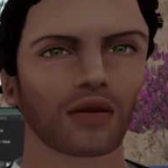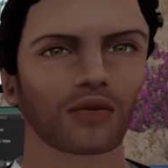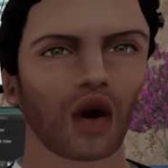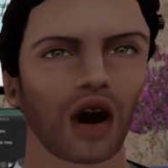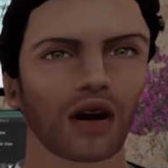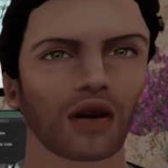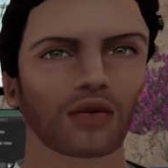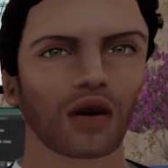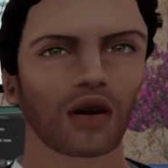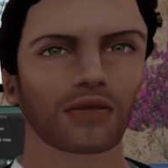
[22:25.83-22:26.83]

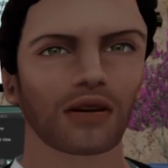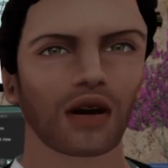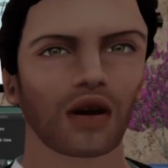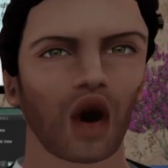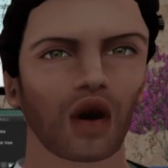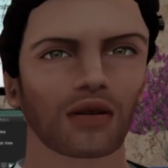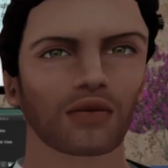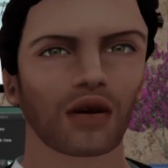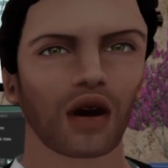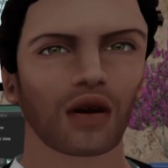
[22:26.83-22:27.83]
theoretical approach,
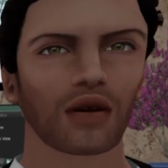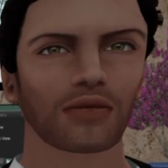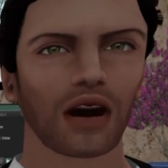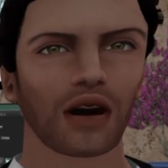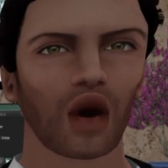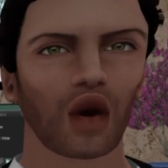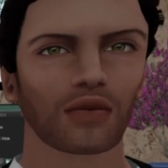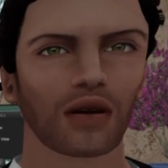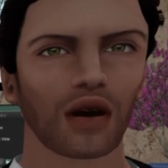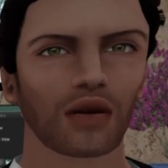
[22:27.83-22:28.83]
which I will go very
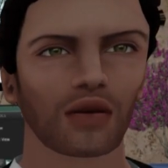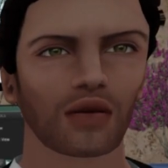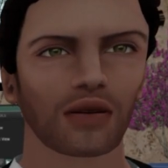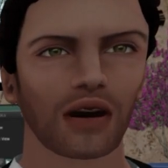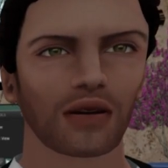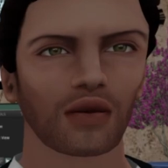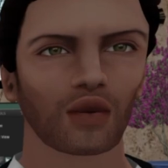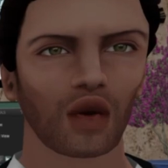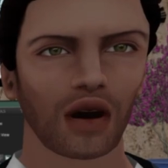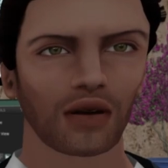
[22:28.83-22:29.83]
briefly
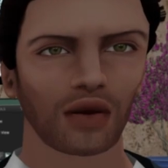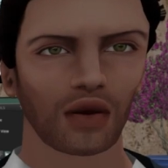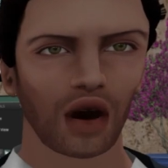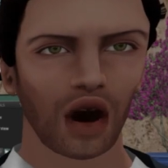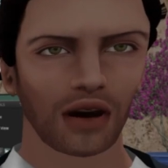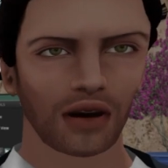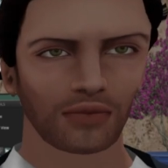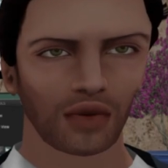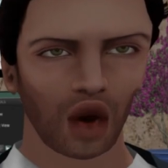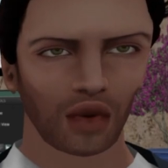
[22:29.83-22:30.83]
because you have the slide and
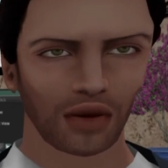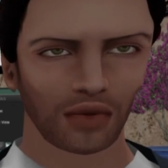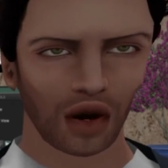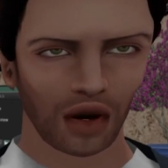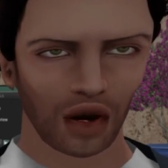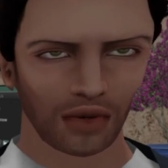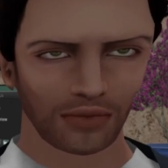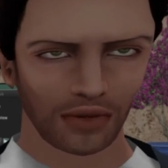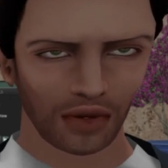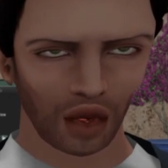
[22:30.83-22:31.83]
I don't want to give
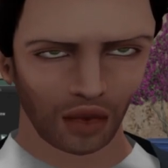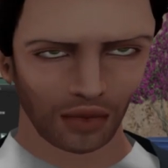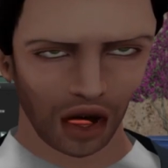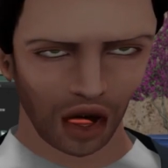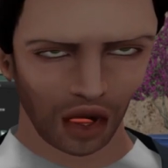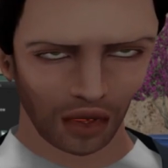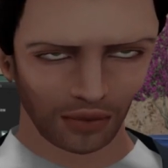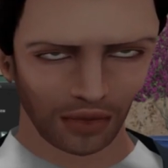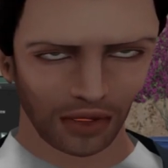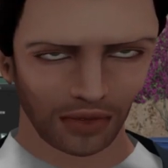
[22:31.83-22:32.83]
too much theory.
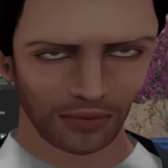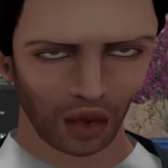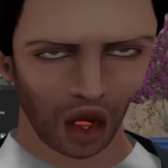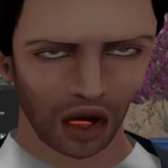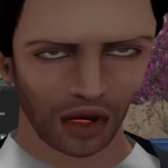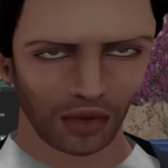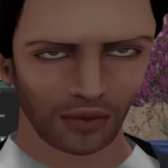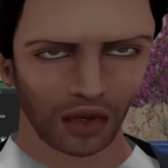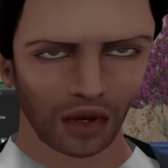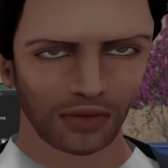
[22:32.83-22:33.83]
We have
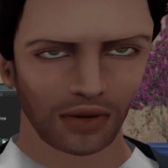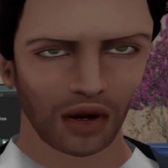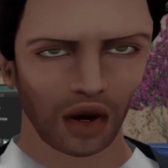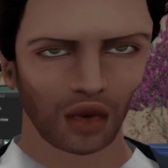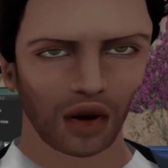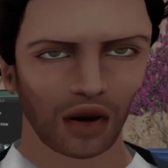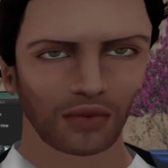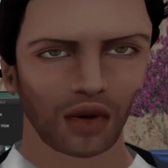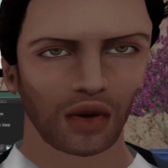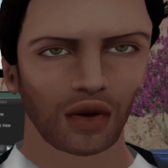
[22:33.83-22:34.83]
Weiss,
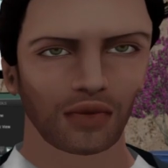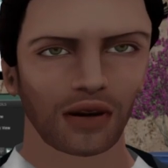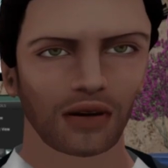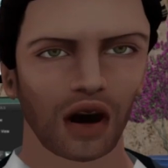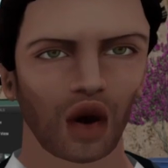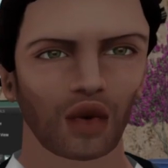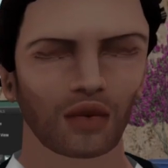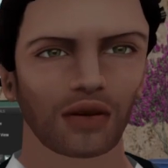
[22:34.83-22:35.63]
1973,